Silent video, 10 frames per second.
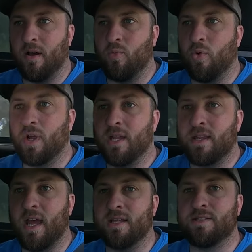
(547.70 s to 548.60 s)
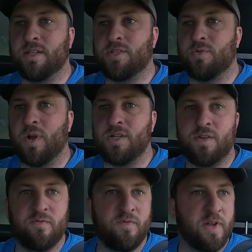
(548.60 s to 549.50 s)
we'll get that
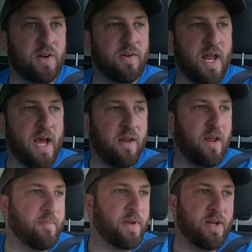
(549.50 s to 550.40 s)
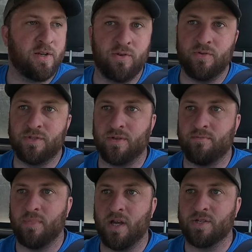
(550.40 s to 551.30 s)
situation figured out. I'm gonna do
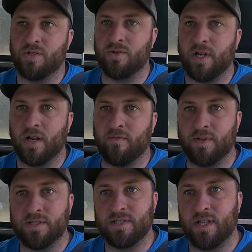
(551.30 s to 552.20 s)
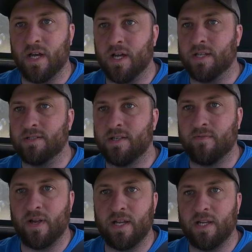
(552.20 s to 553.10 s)
some measuring of the studs
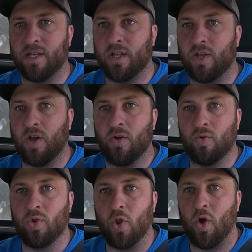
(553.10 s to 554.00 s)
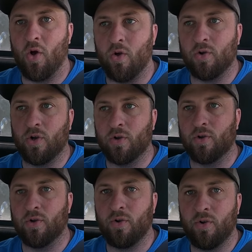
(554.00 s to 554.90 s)
if I need to go
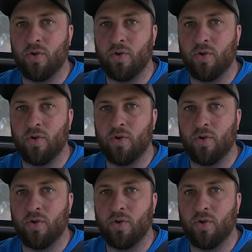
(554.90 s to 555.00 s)
longer.